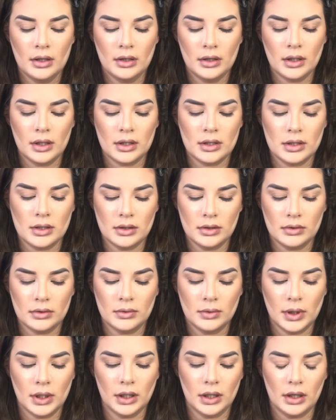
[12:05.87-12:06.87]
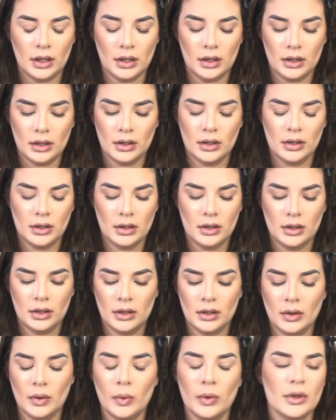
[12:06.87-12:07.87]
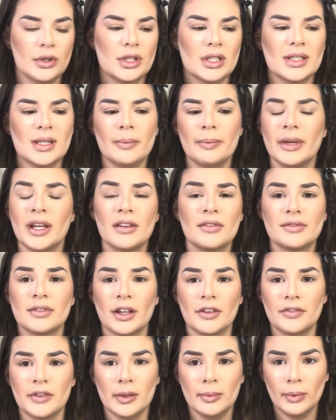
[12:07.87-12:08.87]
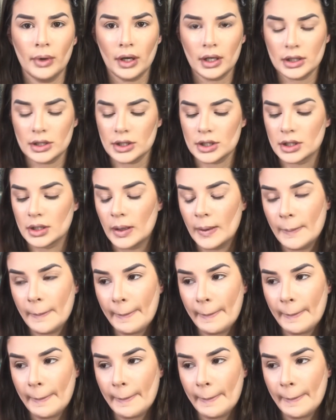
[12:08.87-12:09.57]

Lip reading: because you don't wanna get, or just a big fluffy brush.